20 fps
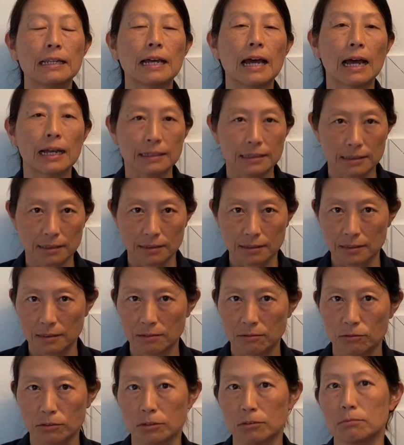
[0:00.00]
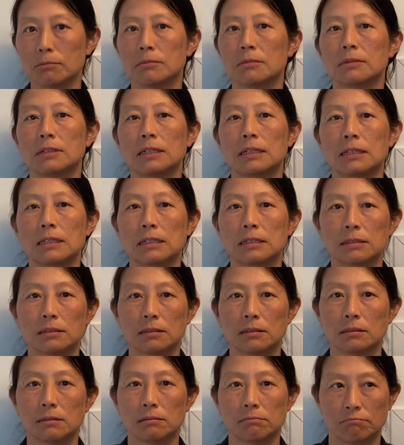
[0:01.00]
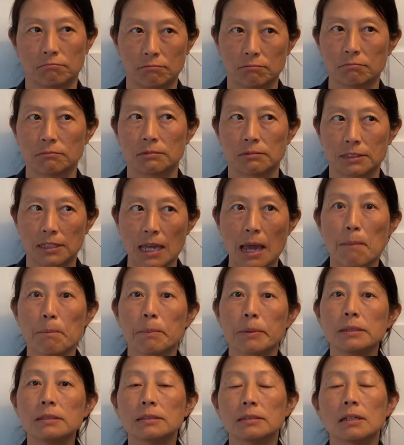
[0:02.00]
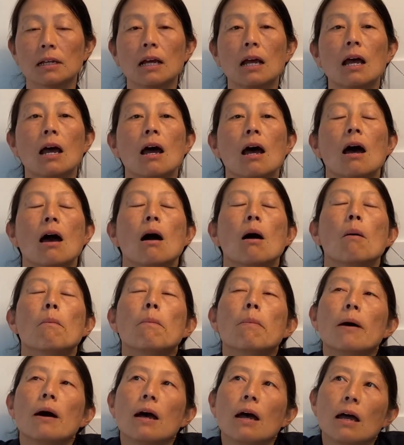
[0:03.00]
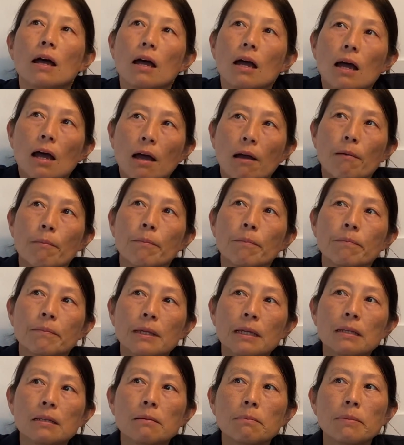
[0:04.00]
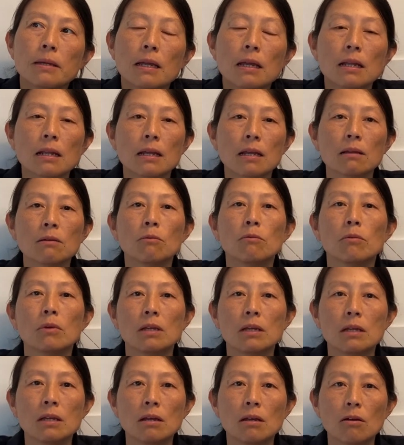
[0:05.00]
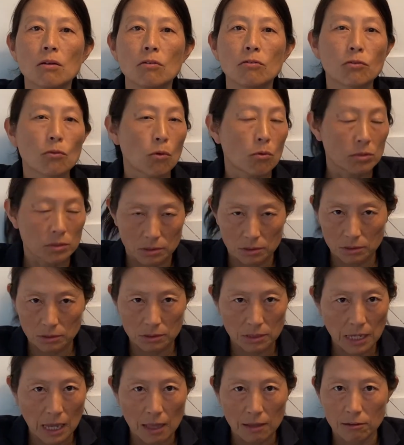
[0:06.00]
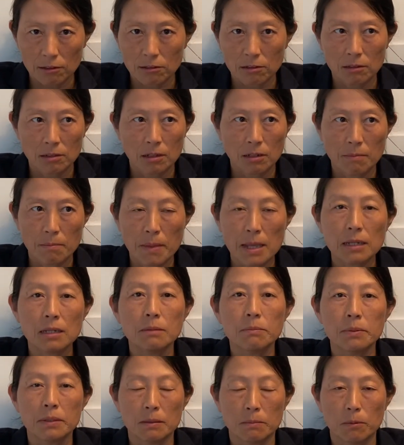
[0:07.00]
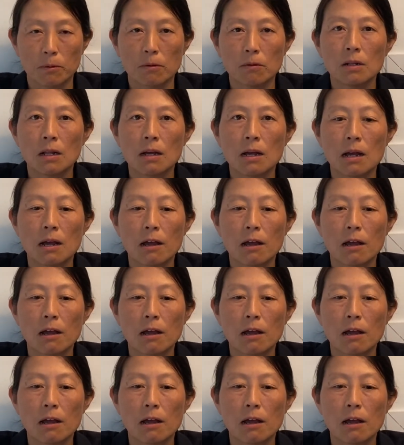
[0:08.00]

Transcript: IT room in this campus. But in the beginning, we, of course, gathered many people,